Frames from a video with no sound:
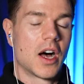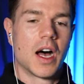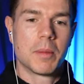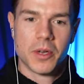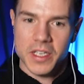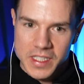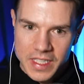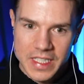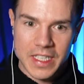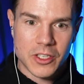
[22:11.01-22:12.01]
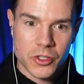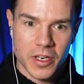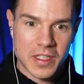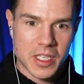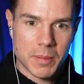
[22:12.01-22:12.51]
I personally didn't
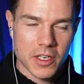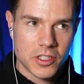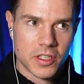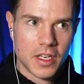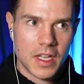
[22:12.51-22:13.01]
enjoy it so much.